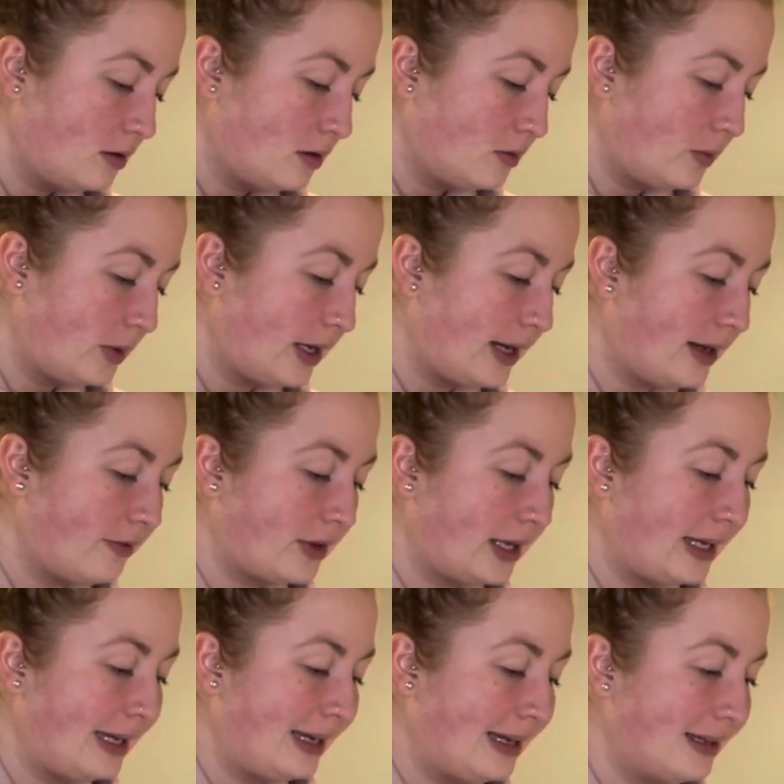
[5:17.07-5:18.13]
We have
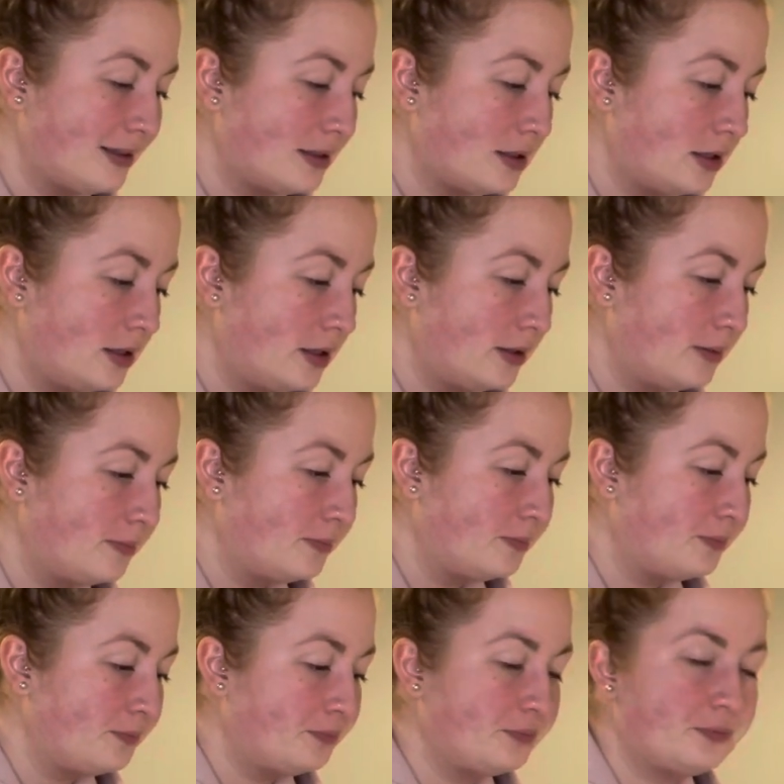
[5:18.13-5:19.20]
Cancer.
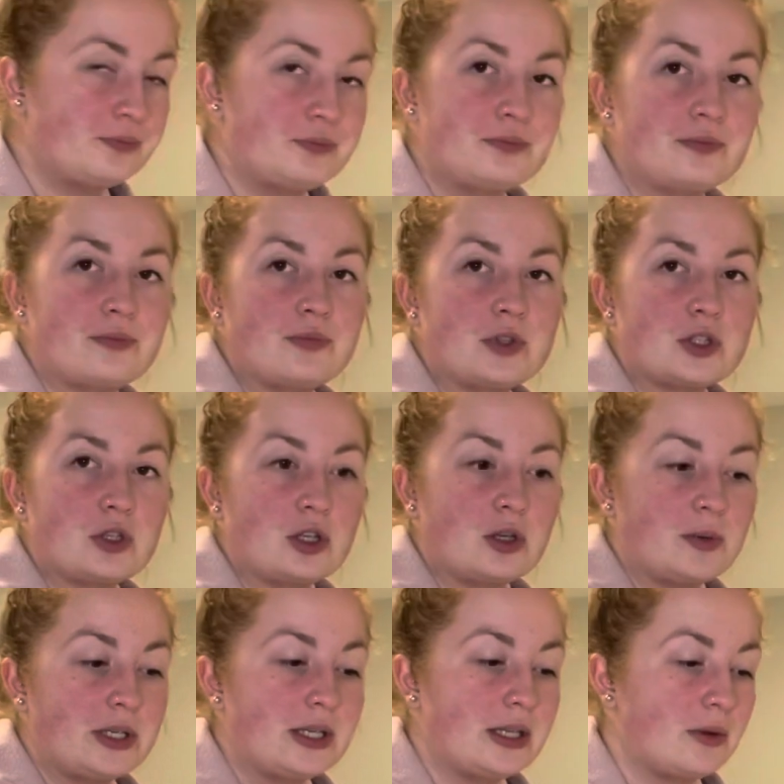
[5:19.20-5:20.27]
So you could
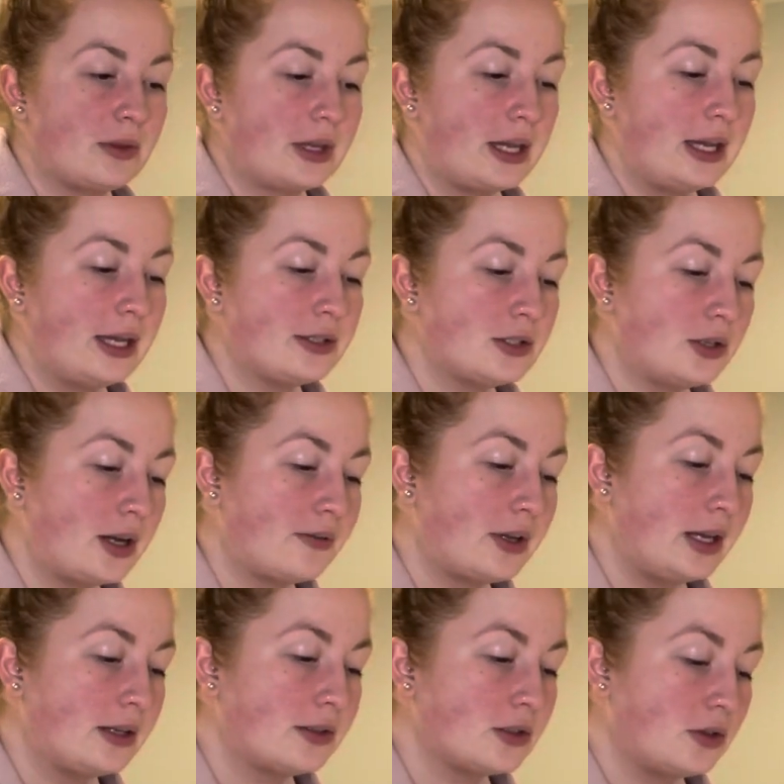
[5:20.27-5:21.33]
be dealing with Cancer, have
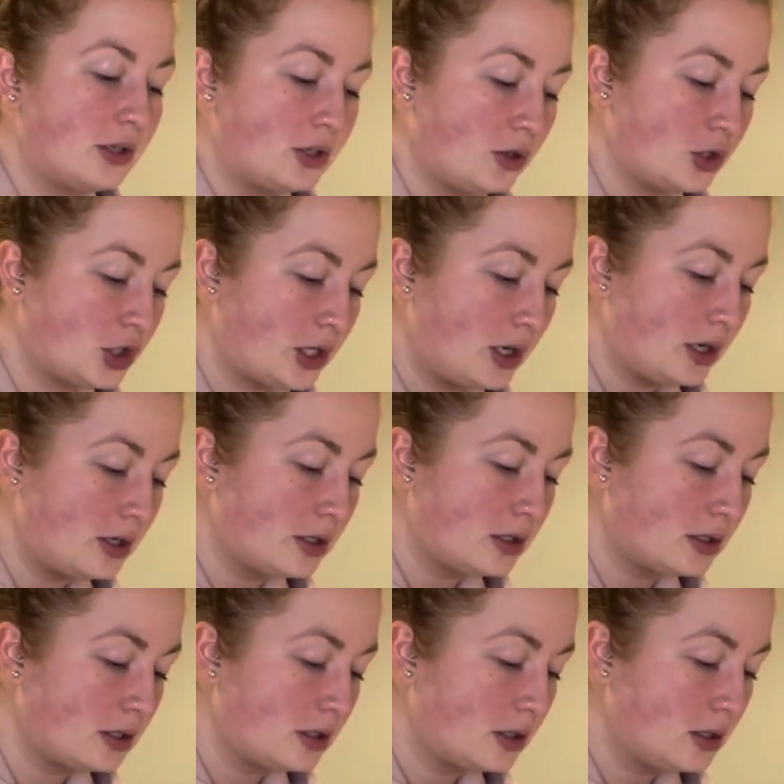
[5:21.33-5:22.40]
Cancer in your
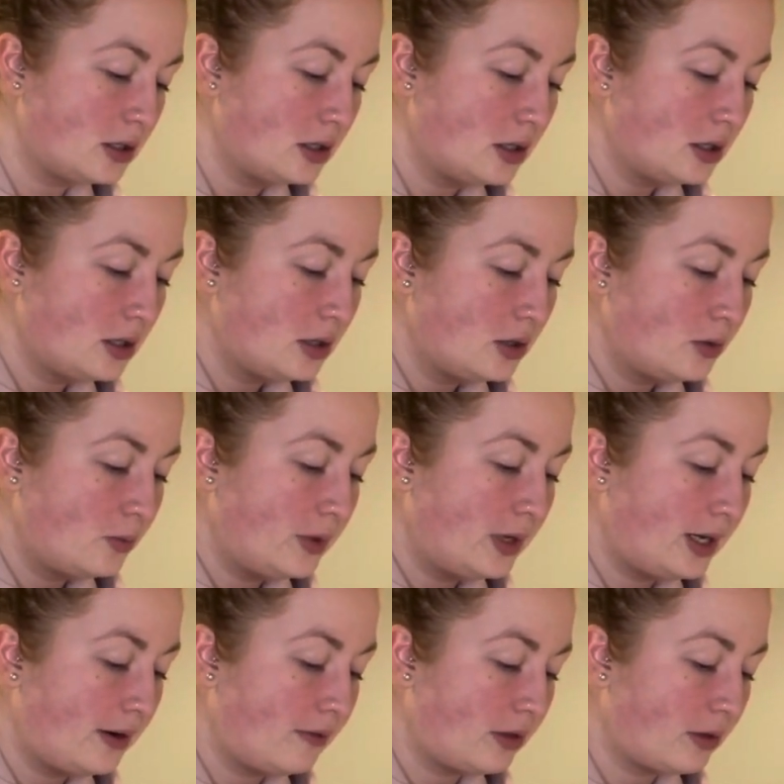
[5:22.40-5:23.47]
chart. We
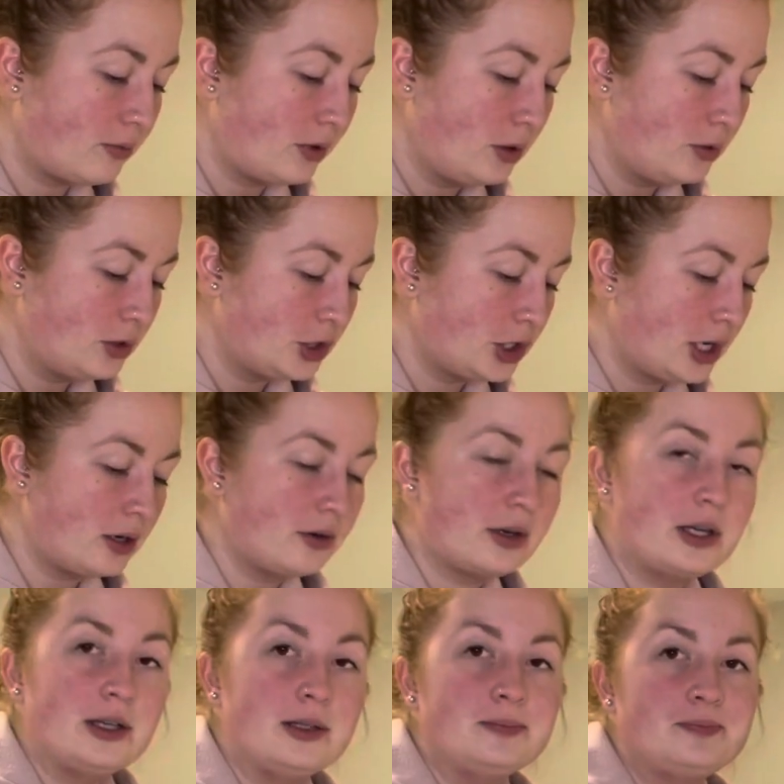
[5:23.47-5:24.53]
have throat
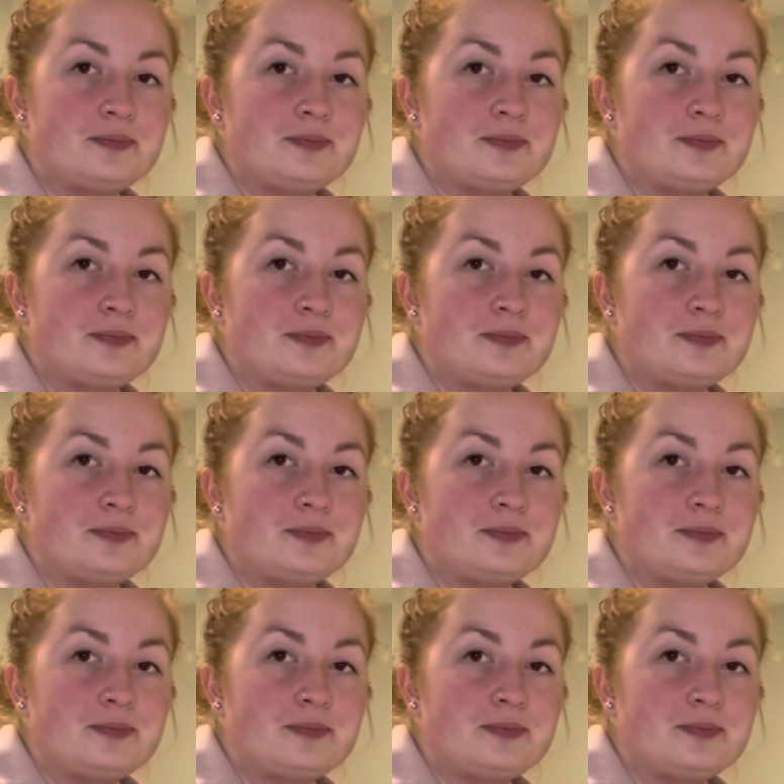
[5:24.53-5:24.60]
chakra.